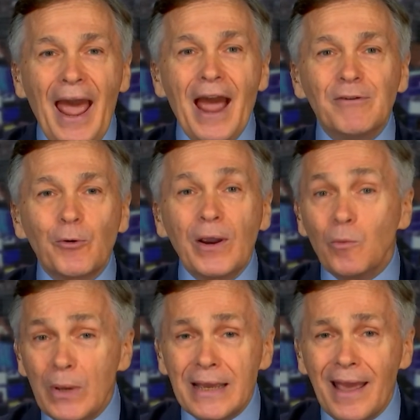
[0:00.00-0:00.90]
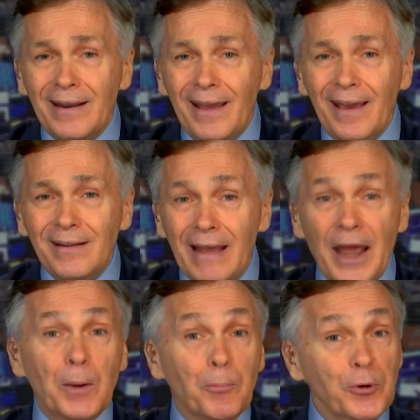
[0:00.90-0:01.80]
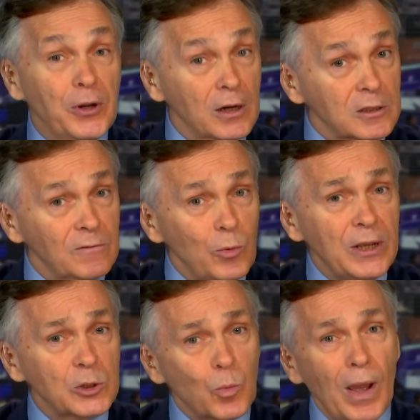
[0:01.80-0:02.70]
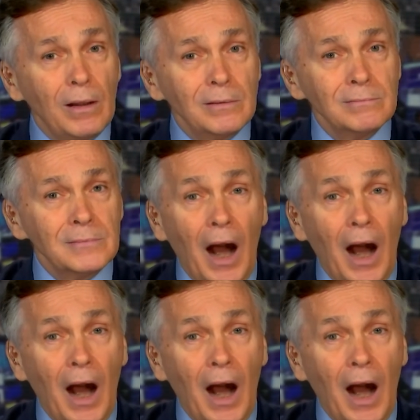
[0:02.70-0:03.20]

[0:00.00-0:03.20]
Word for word: have a great weekend ahead and a productive week as well.